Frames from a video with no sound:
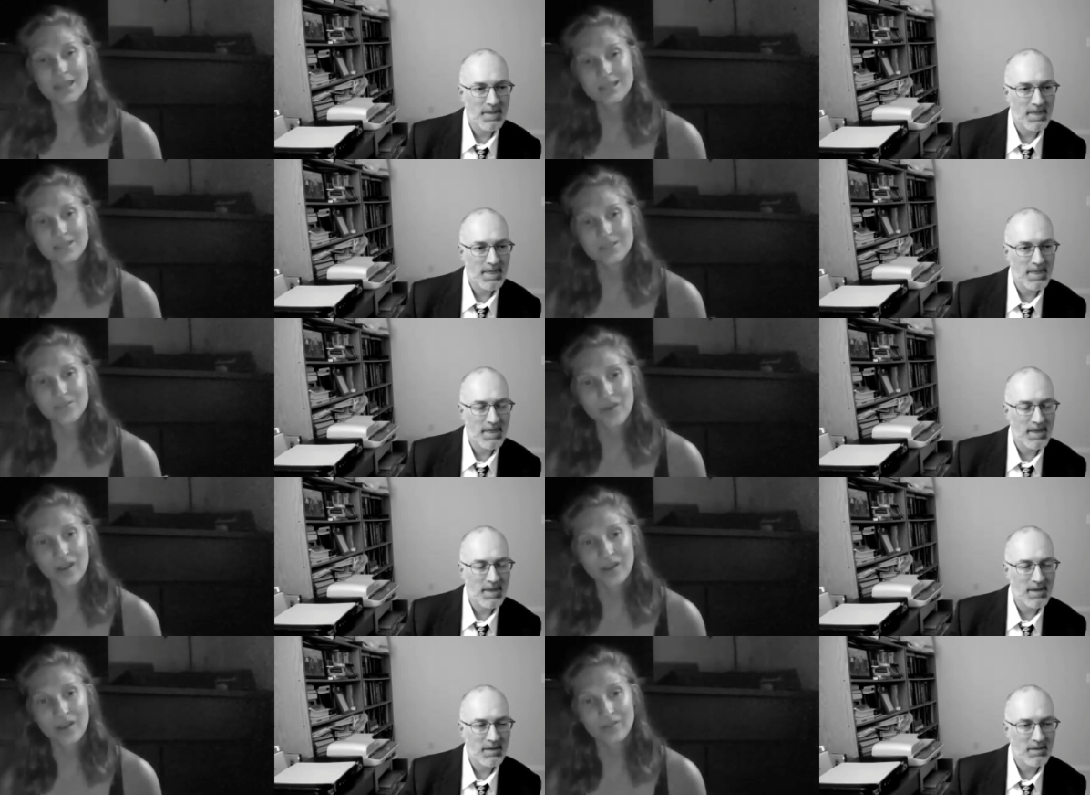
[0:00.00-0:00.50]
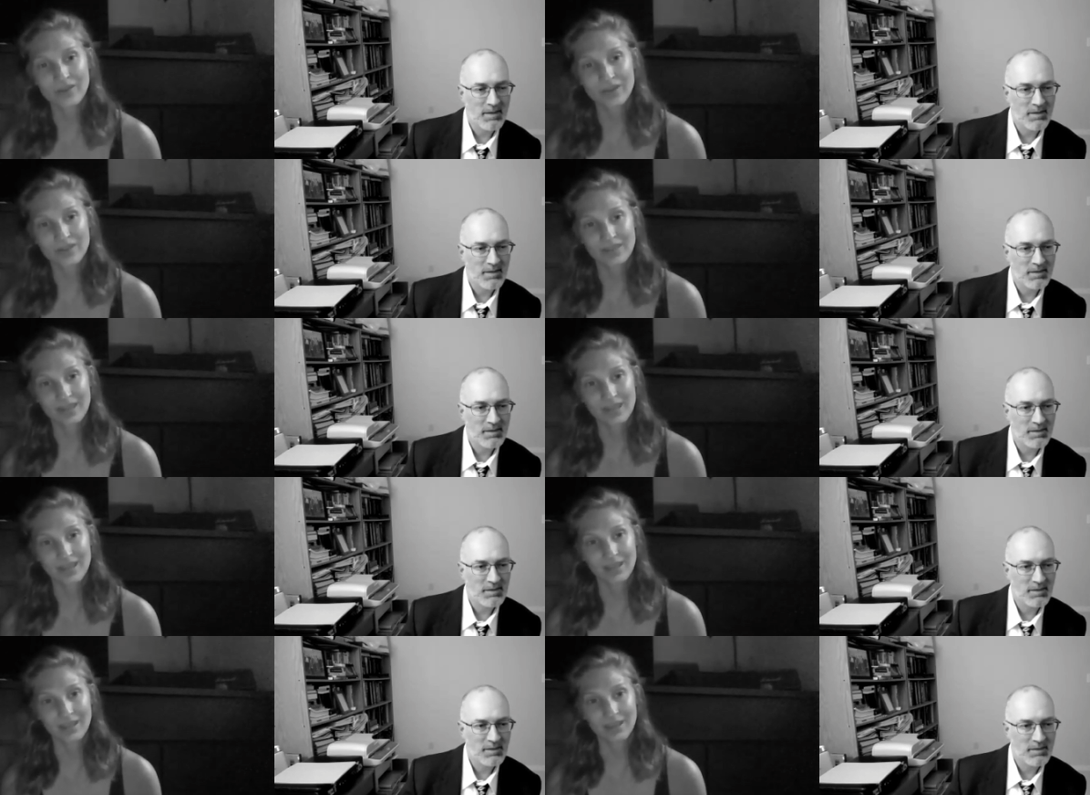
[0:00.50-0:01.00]
Speaker 1: Thanks for
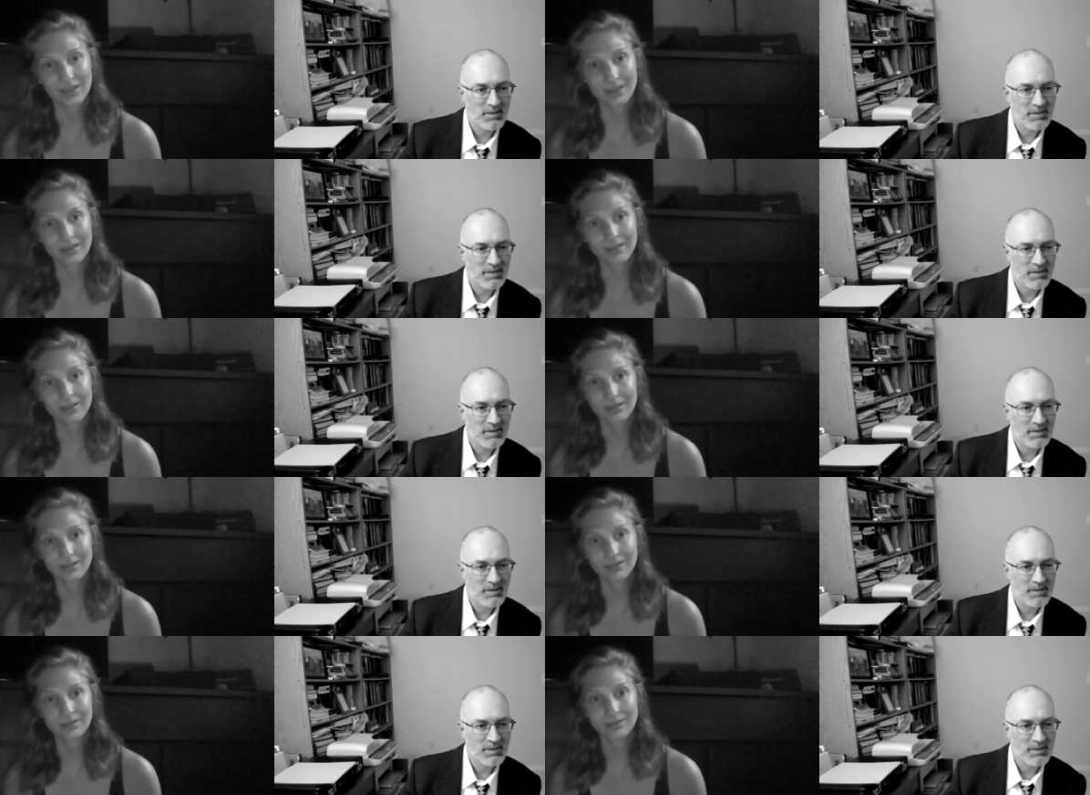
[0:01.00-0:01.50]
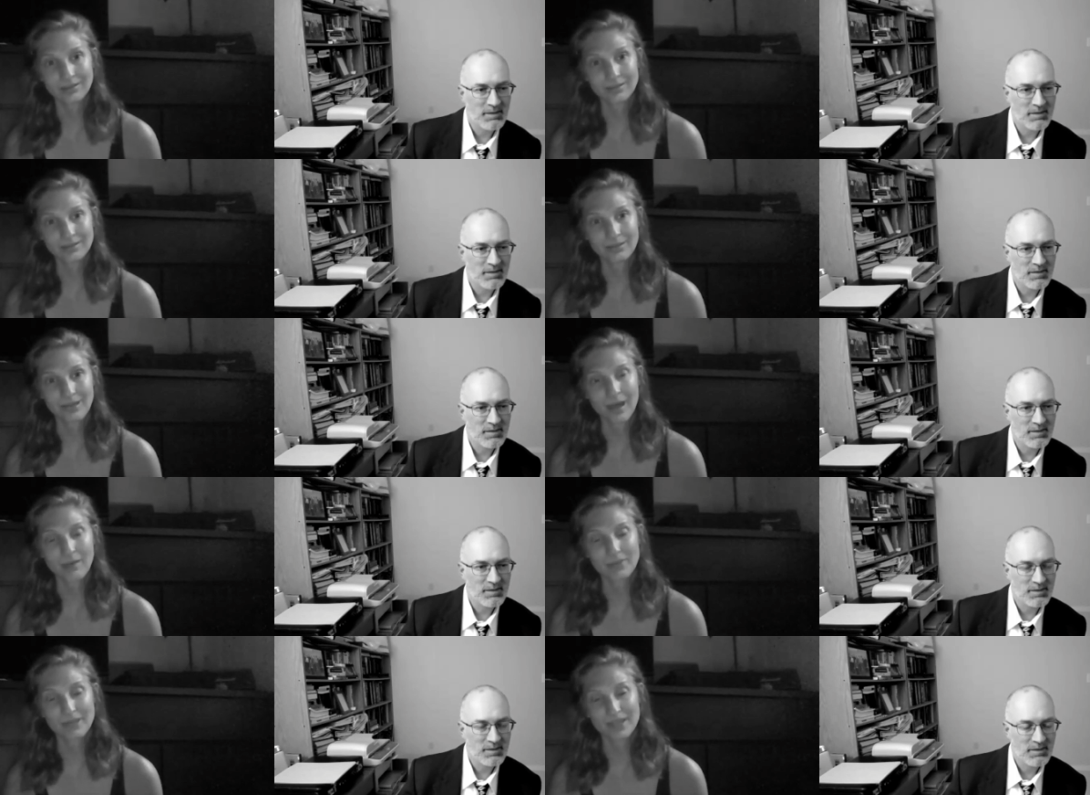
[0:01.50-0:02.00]
everything.
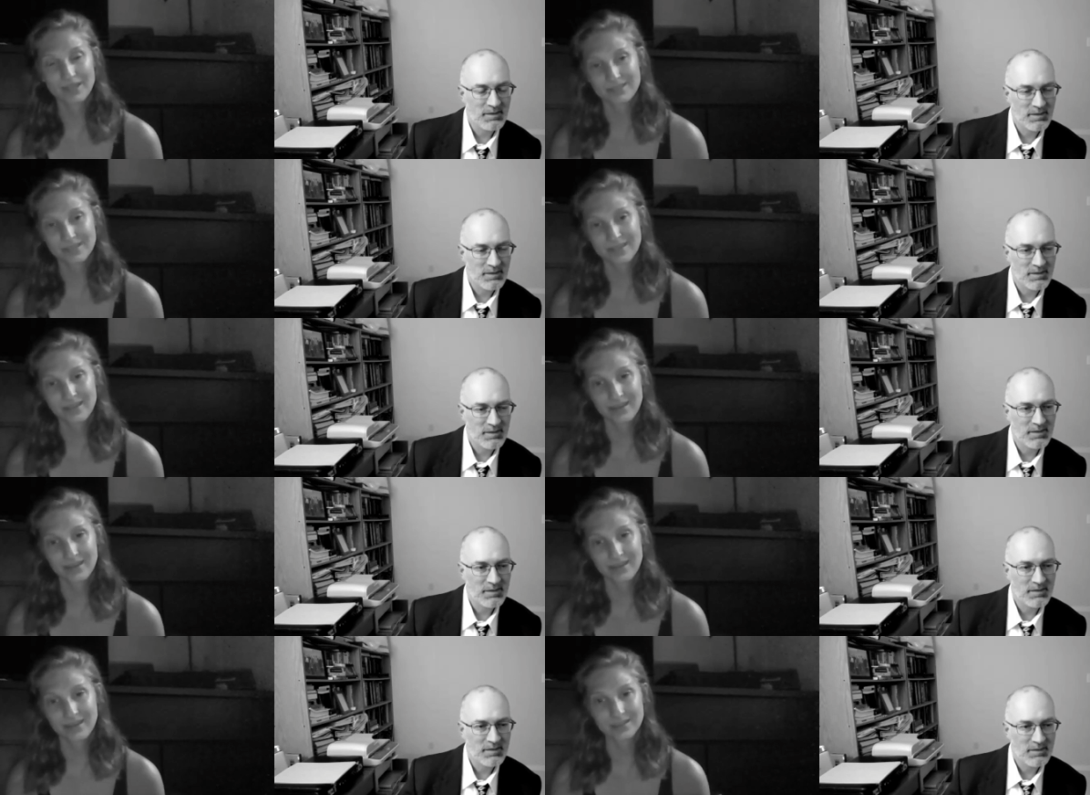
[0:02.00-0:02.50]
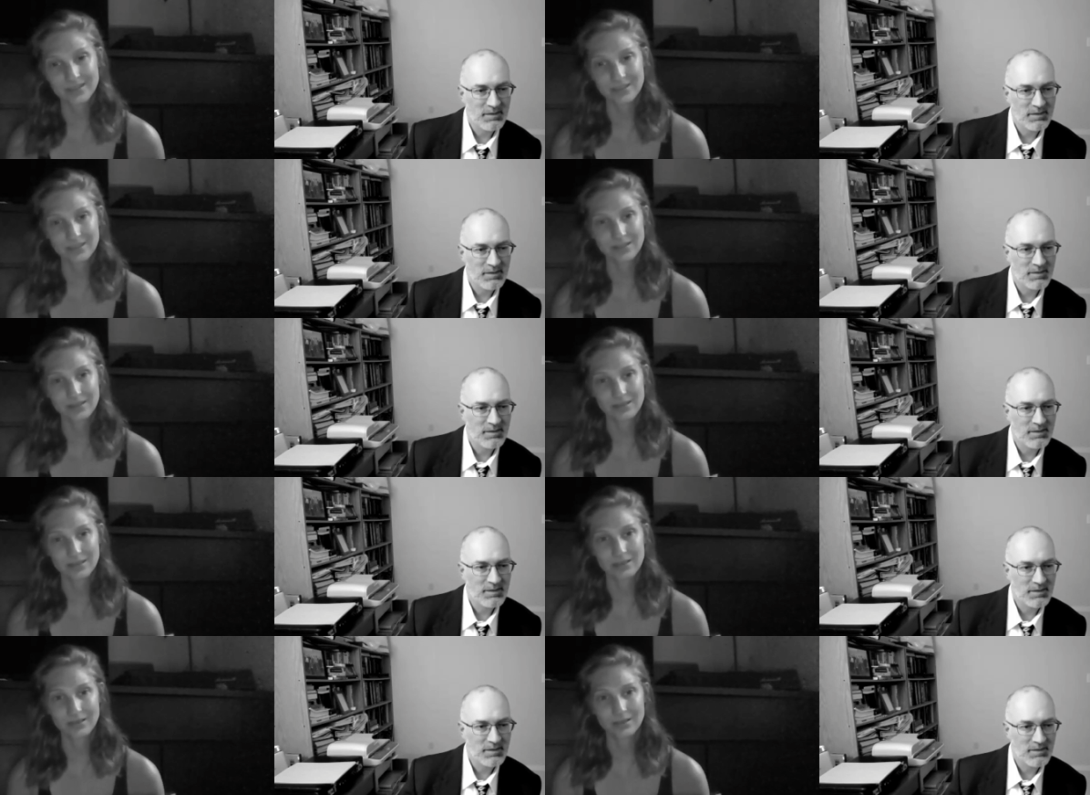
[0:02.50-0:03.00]
I'll be in touch.
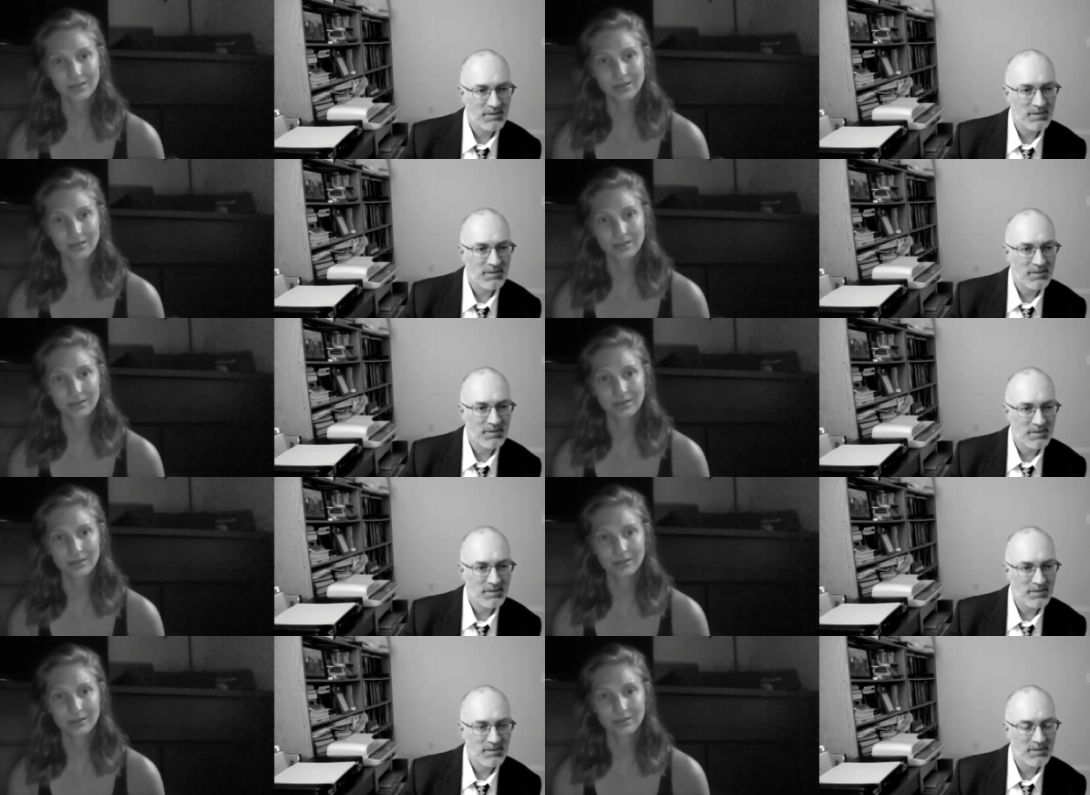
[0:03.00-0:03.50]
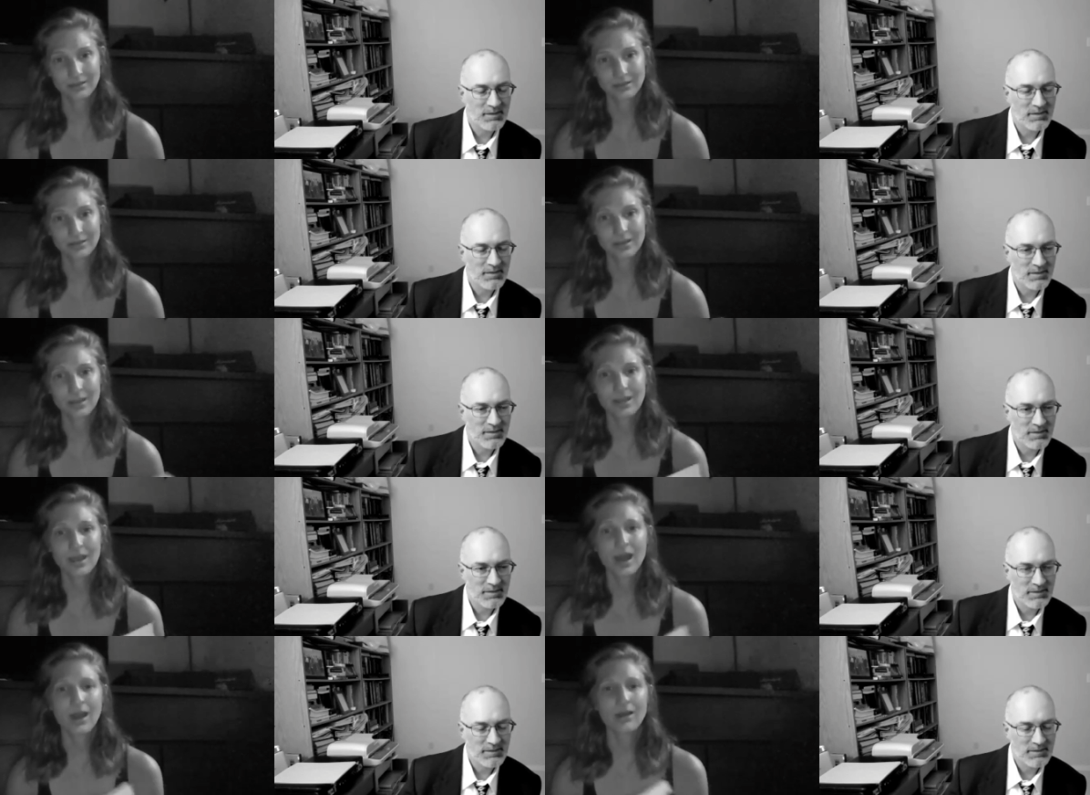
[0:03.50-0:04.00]

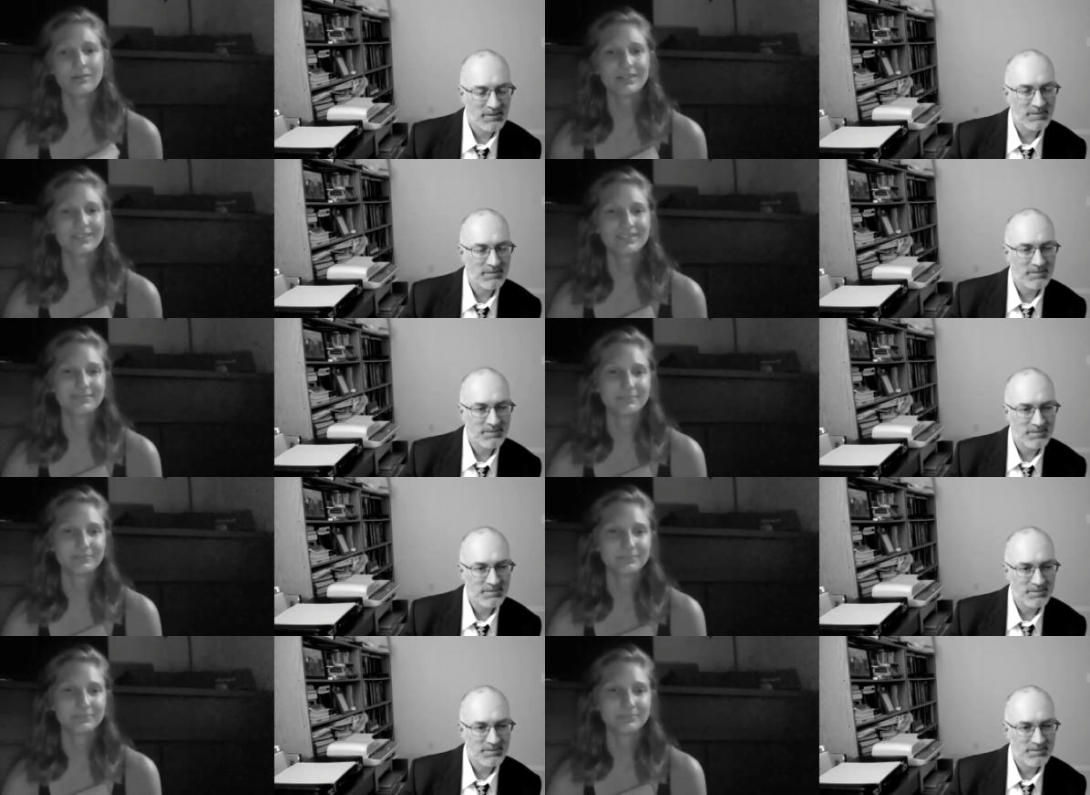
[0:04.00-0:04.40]
Oh, and